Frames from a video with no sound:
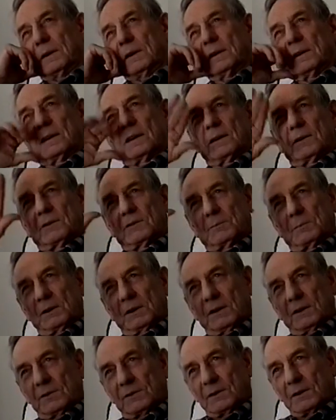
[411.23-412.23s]
and then that would be
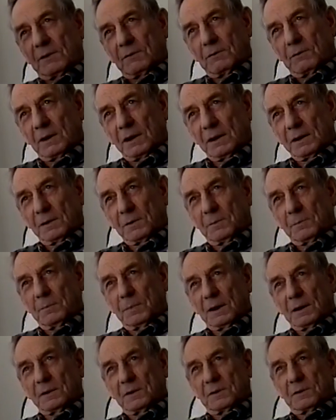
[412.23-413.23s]
just enough weight to
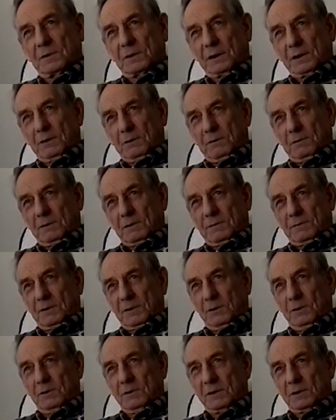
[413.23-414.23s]
bend the tree over for
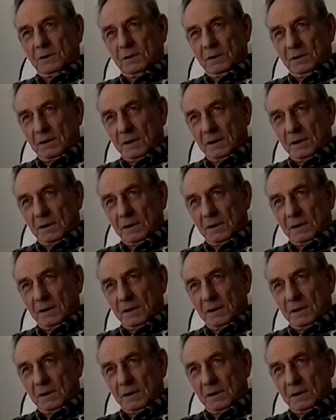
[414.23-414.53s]
you could